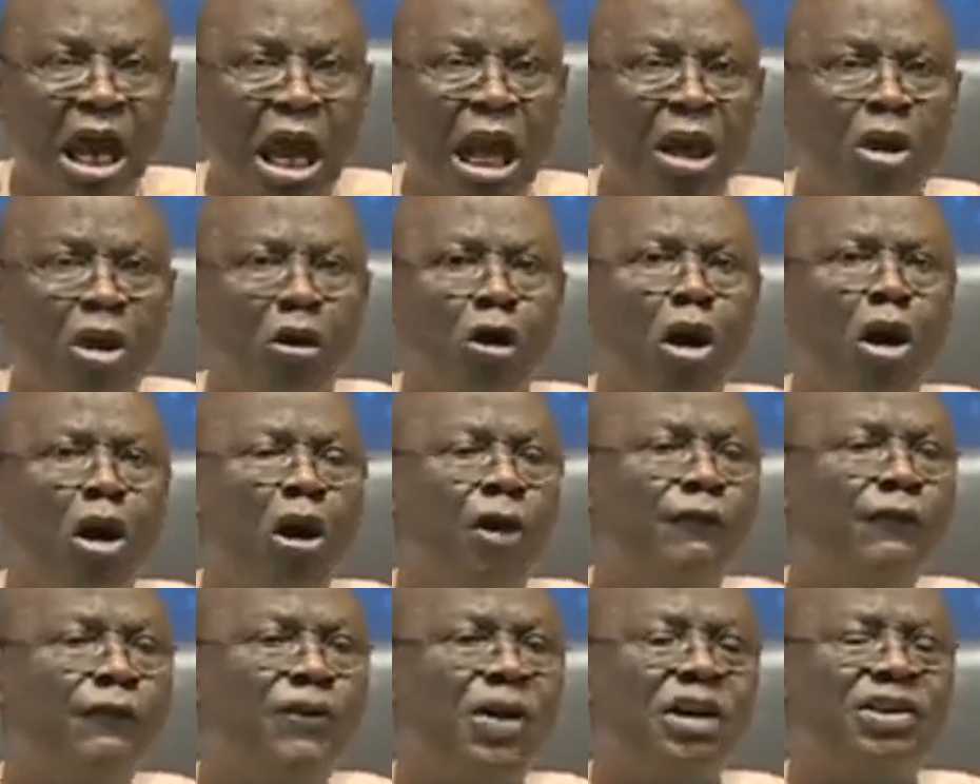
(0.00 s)
I
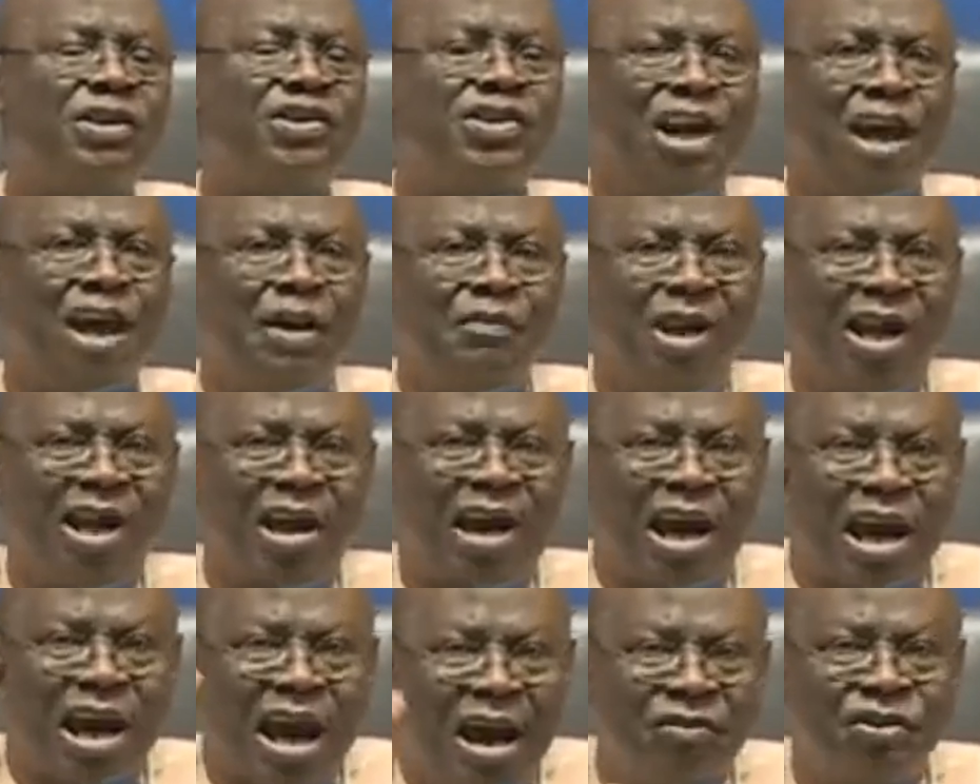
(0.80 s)
offer
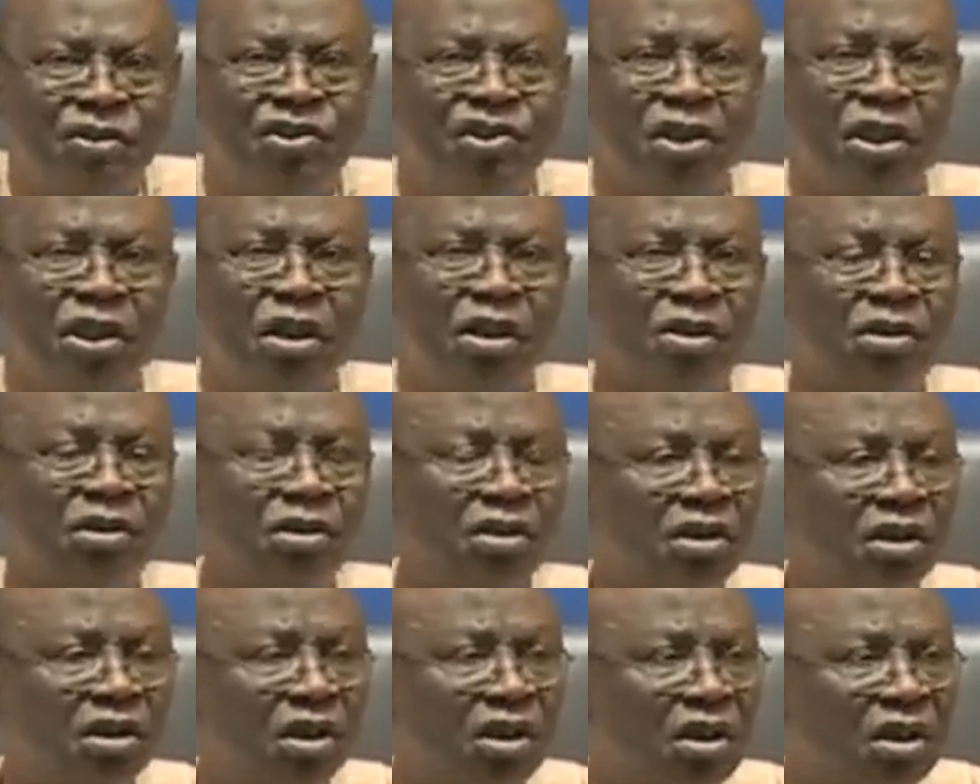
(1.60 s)
timely
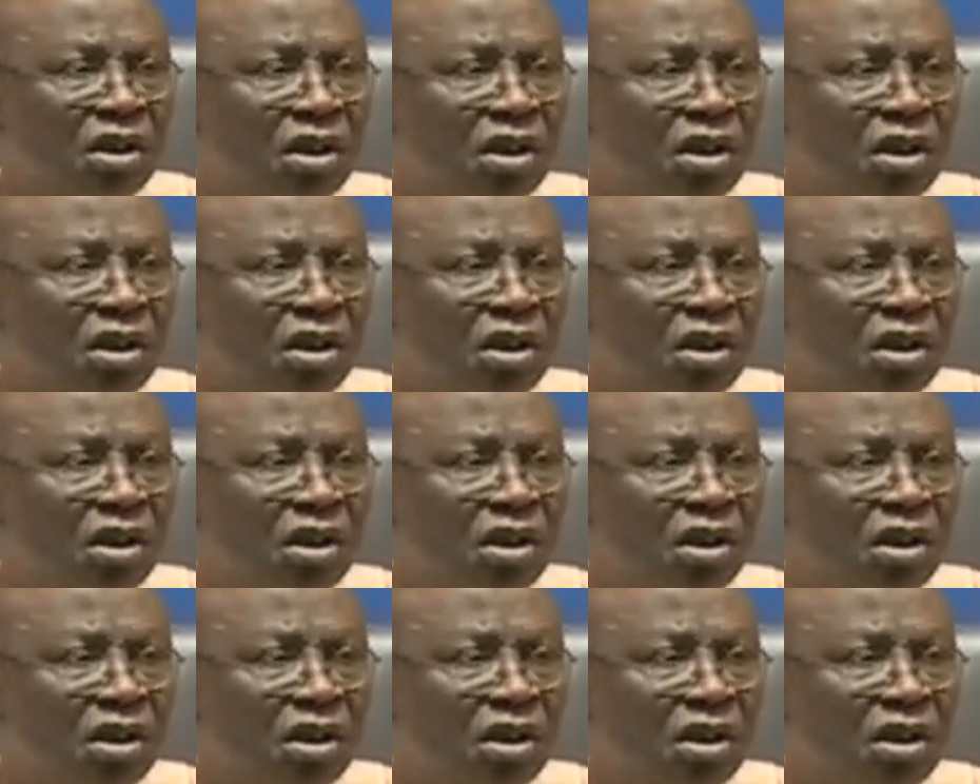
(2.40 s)
counsel